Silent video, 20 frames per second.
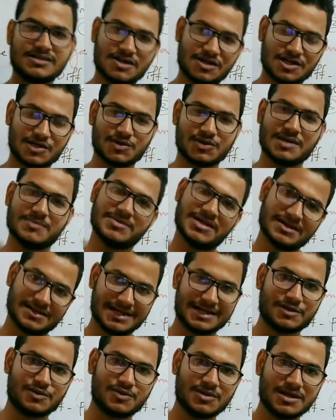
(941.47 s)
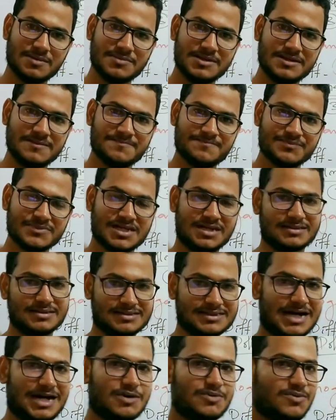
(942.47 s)
autogamy and geitonogamy, and the
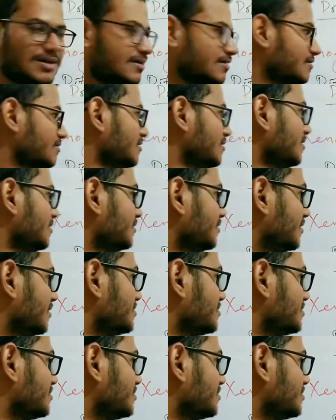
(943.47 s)
third one, that